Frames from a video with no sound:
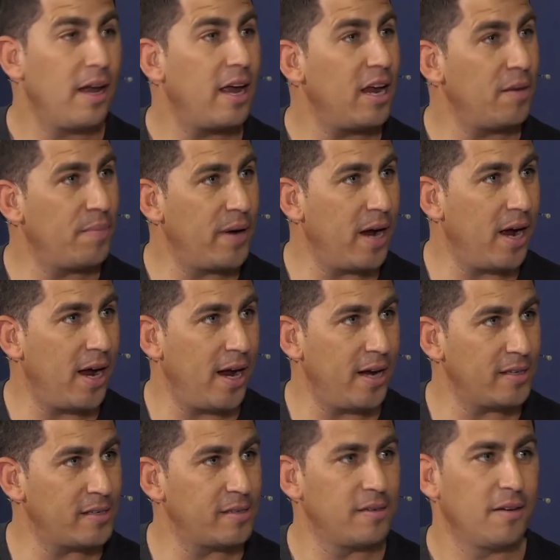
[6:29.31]

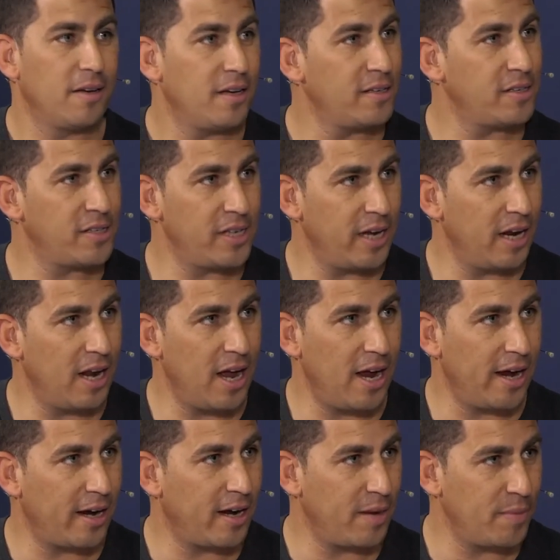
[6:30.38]
APIs and
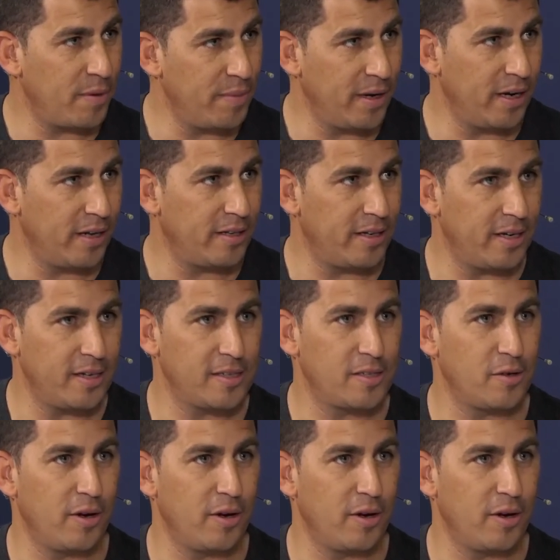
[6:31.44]
CLI capabilities mm -hmm.